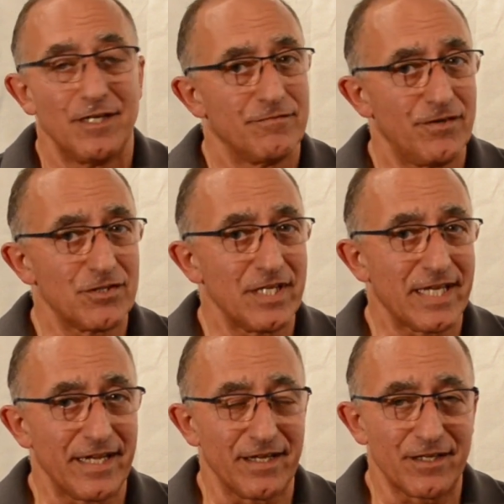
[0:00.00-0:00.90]
Firstly,
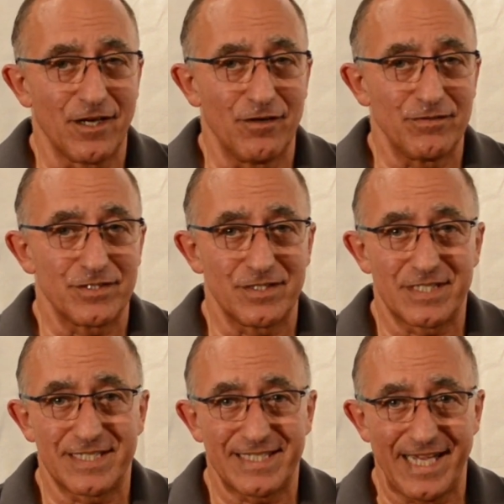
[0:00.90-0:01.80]
getting a coach, and
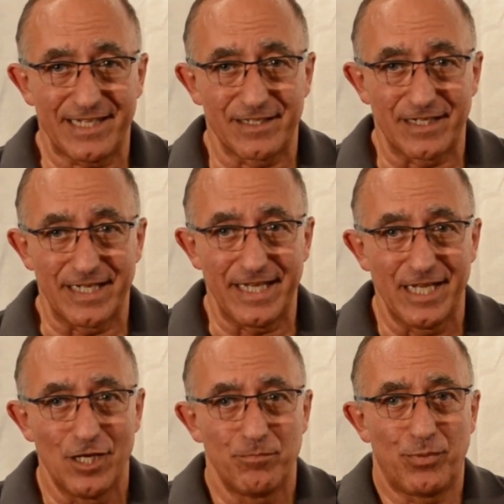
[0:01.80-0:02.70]
secondly,
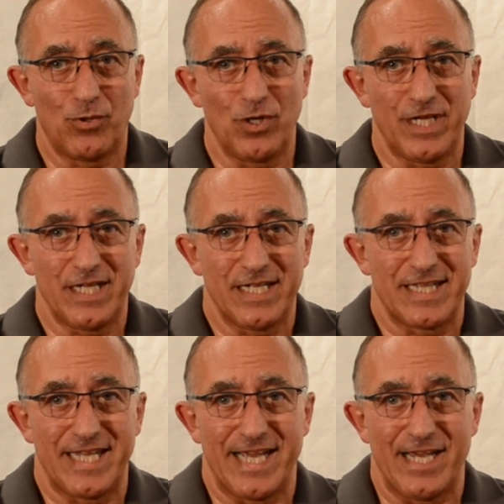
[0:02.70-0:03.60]
pulling
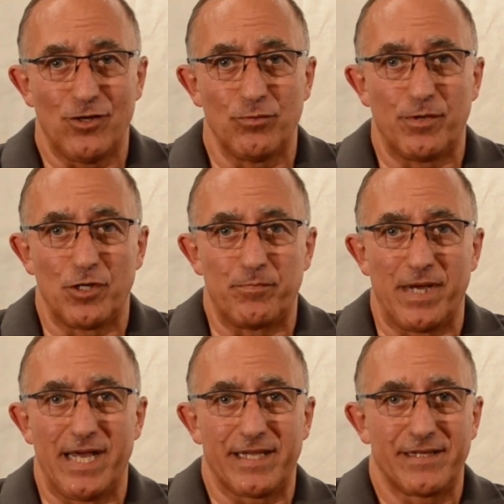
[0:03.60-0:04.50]
the elbow
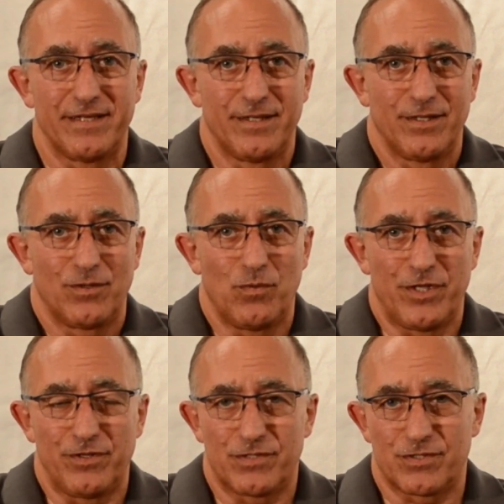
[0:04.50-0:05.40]
back
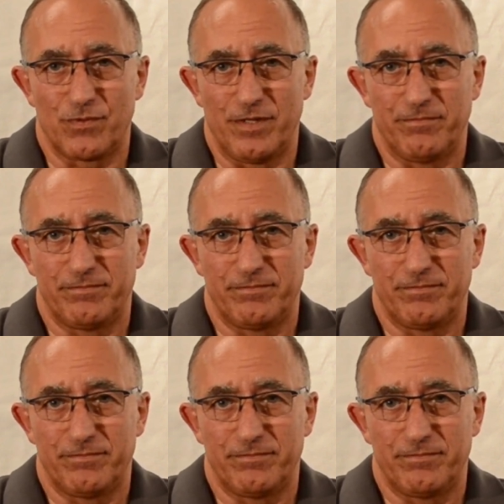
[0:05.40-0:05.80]
when you swim.